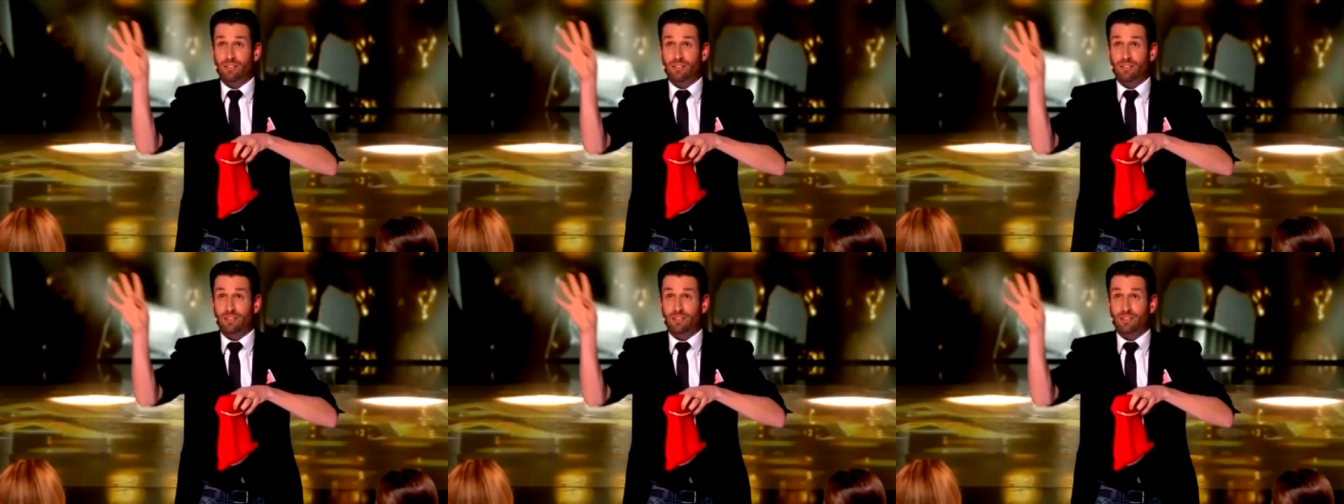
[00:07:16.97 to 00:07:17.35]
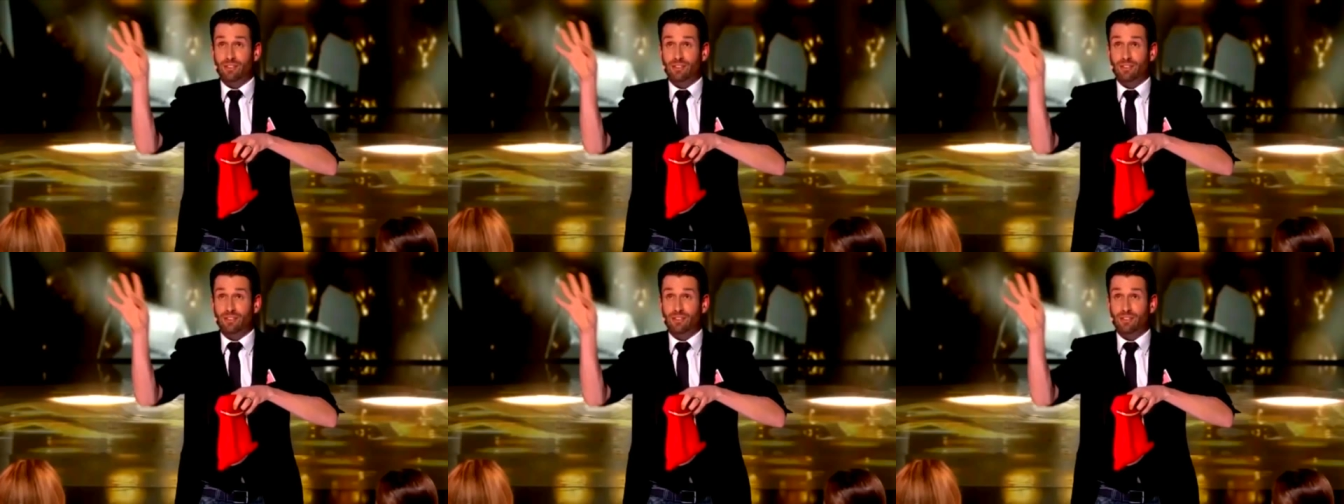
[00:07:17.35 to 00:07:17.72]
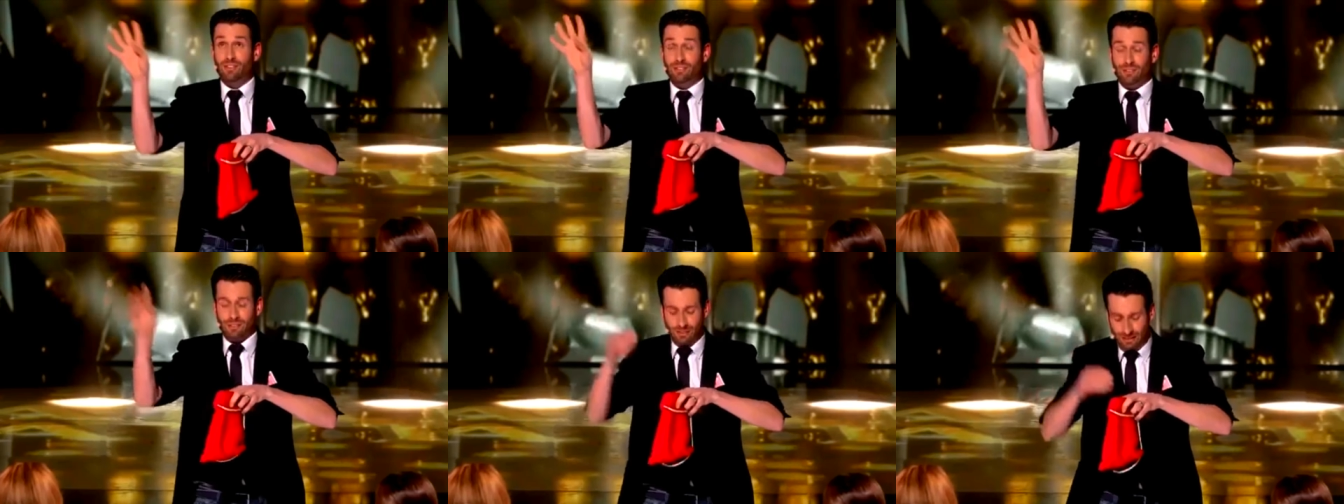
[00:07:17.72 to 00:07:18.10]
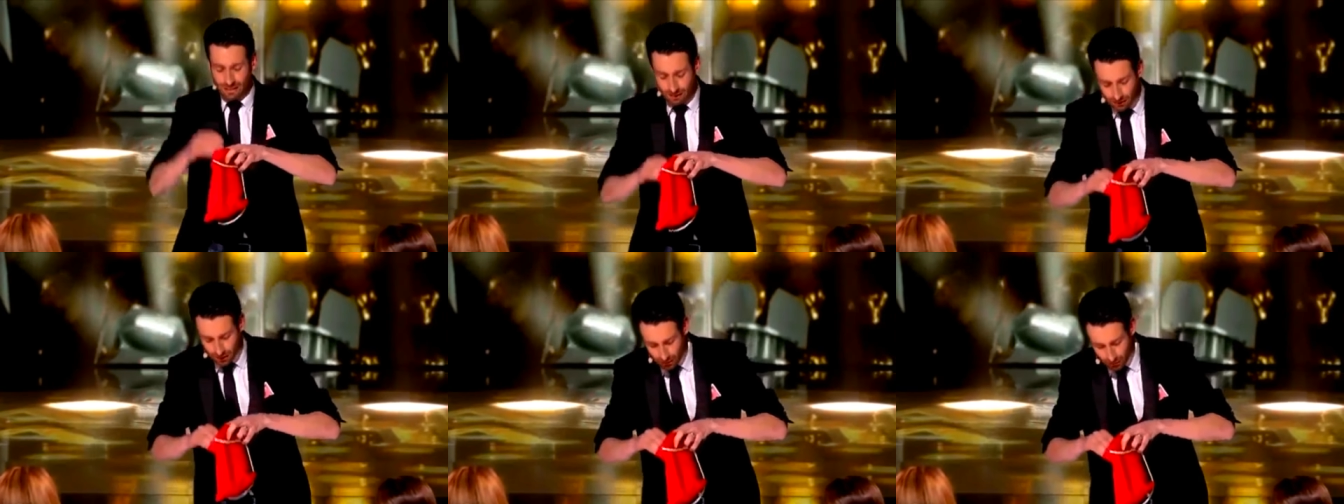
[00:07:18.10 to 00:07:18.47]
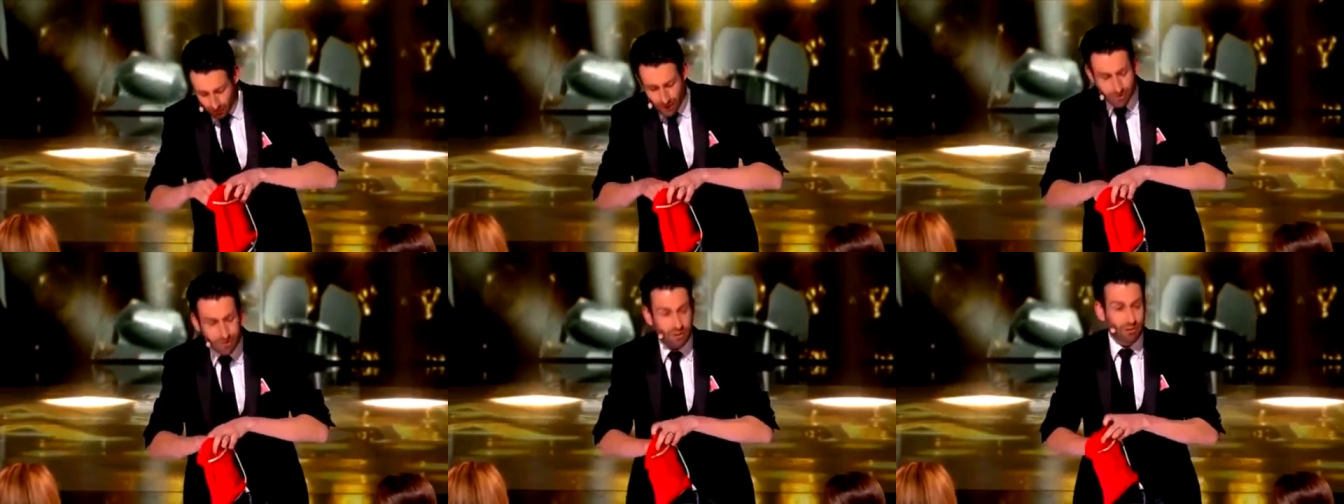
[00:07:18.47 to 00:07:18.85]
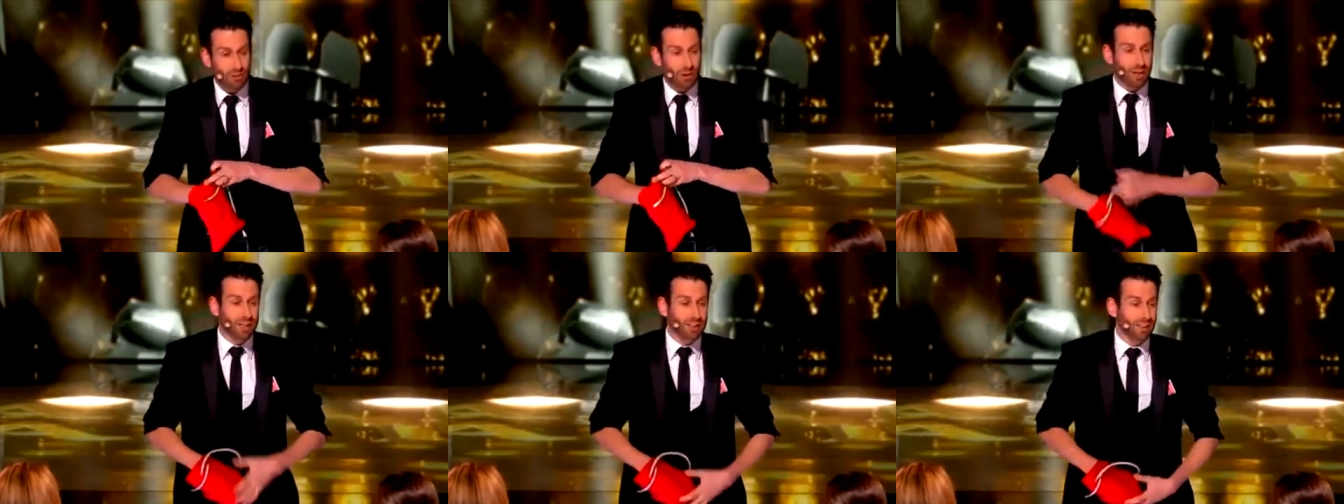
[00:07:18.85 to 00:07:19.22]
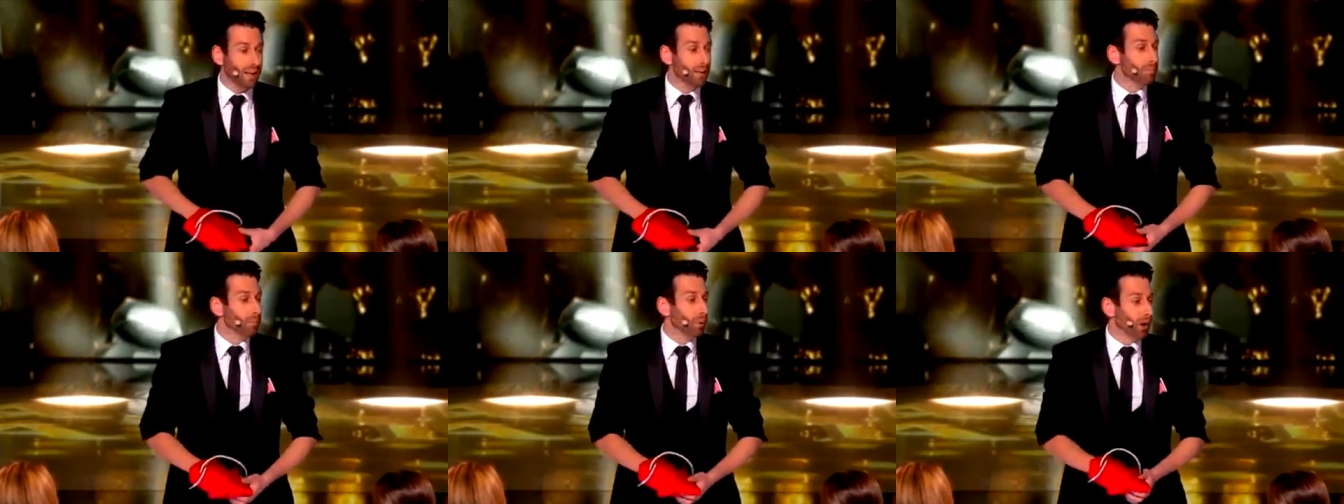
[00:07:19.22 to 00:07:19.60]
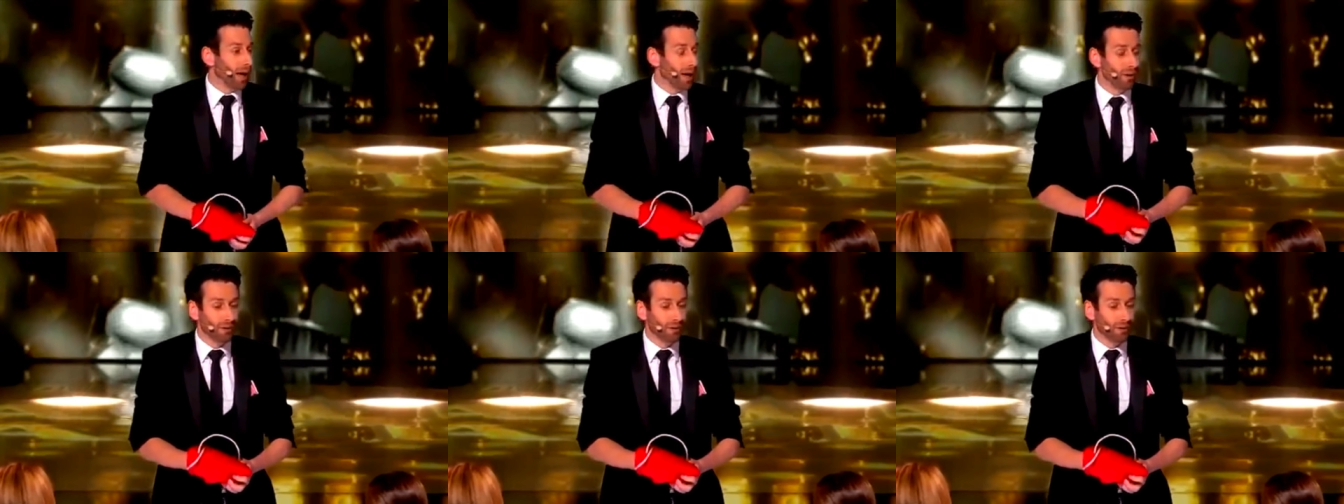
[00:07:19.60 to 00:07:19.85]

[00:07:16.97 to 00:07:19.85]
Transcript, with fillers: And with an indication to the audience that nothing in his hands,